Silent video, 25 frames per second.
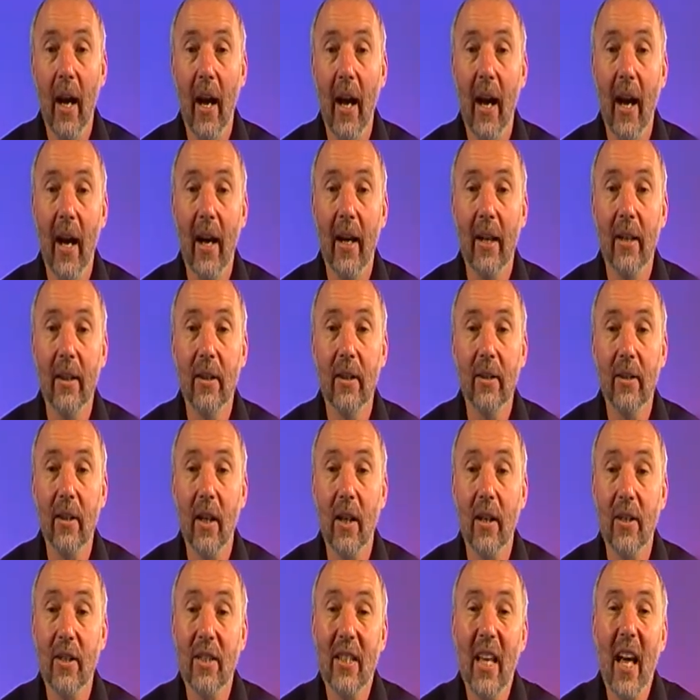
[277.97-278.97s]
and
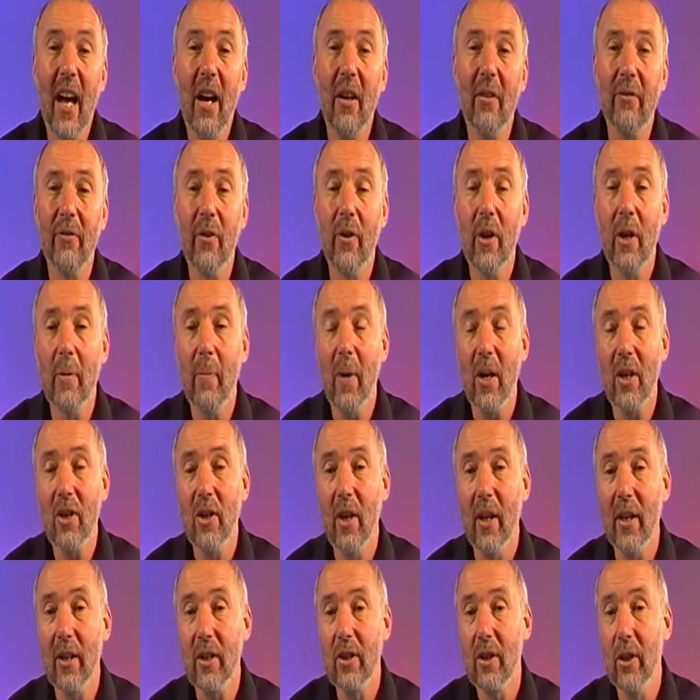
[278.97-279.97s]
sound very
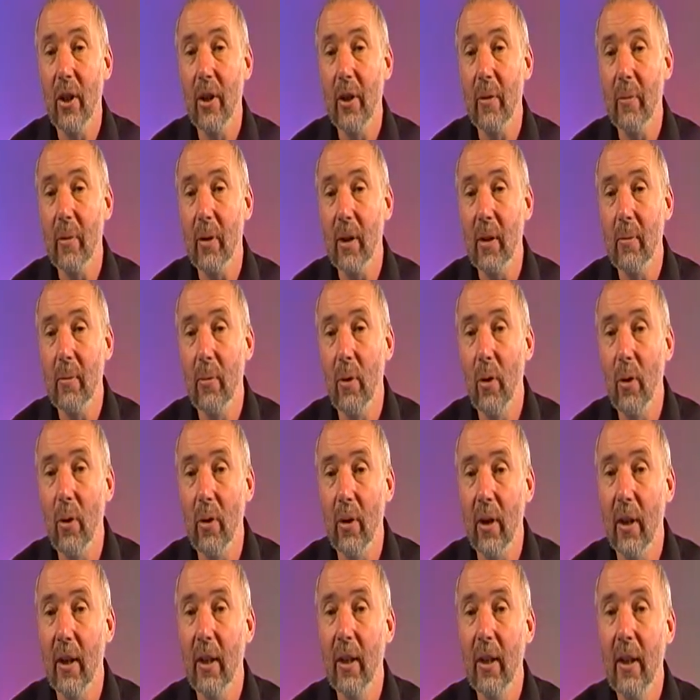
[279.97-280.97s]
much like Sodom and
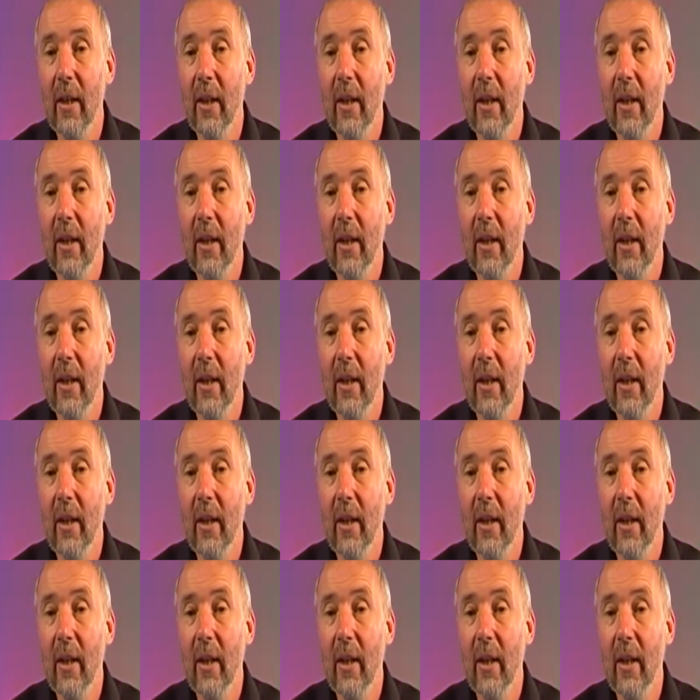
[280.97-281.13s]
Gomorrah.